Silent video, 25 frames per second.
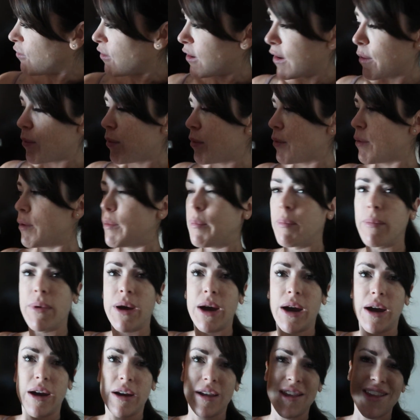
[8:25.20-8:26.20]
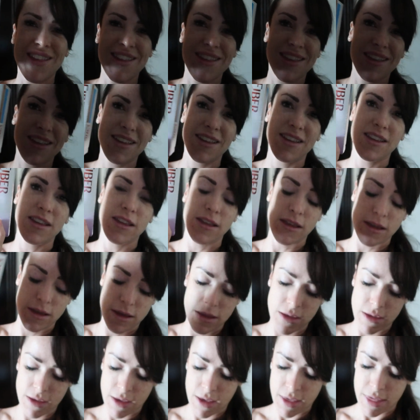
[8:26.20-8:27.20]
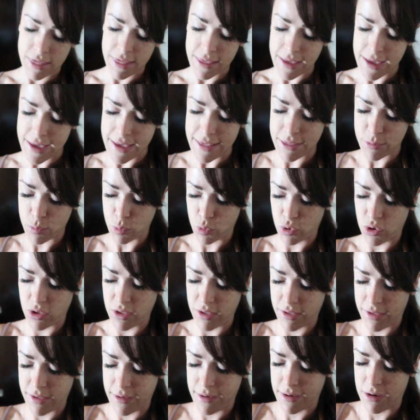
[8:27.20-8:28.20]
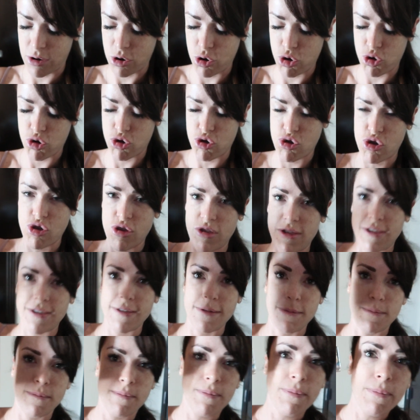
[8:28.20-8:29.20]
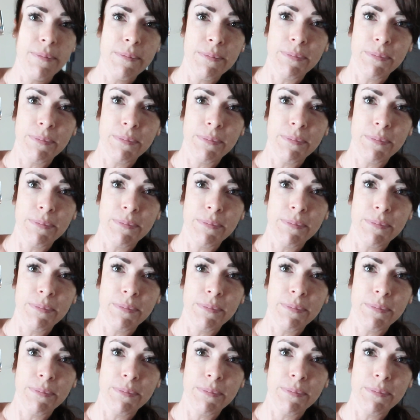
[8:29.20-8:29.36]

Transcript: Fiber One bars. These ones are awesome